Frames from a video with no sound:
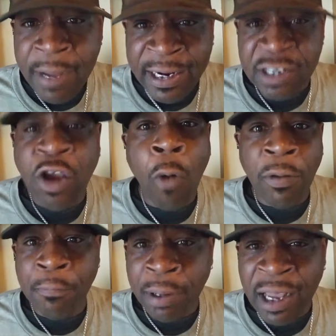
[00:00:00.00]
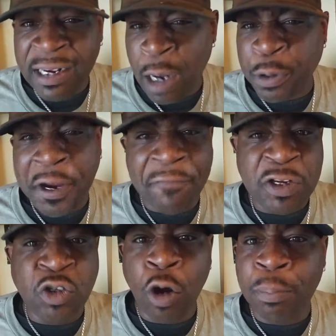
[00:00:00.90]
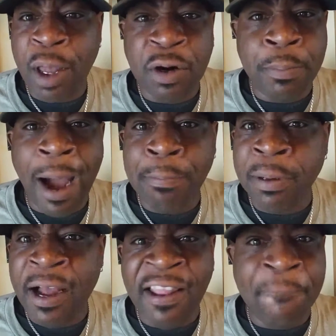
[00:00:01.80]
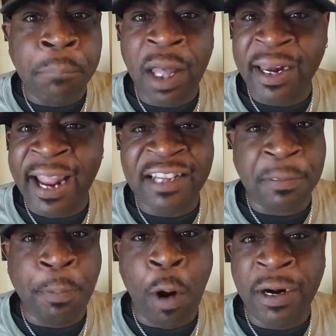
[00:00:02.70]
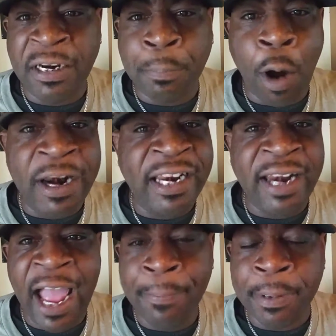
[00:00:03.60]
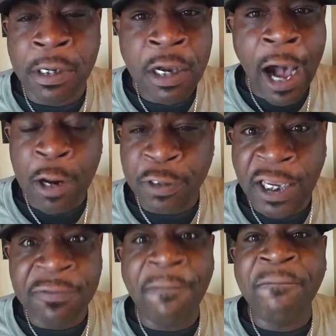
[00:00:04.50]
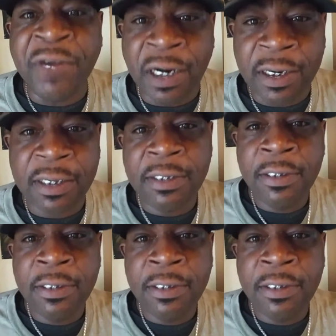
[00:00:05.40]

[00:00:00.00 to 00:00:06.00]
And there's going to be blood. I don't care if it's your blood or my blood. If blood ain't at the party didn't happen. I don't give a fuck.